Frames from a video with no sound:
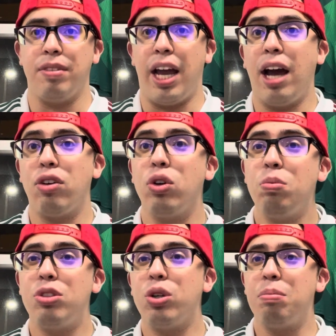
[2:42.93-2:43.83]
had
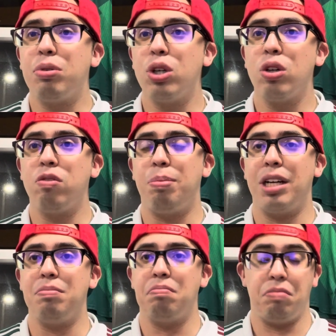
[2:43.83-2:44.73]
room to improve,
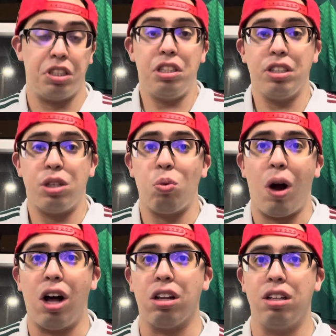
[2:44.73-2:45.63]
but still did
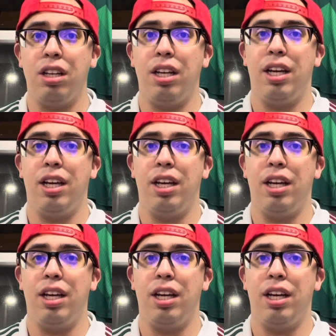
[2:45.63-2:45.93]
well.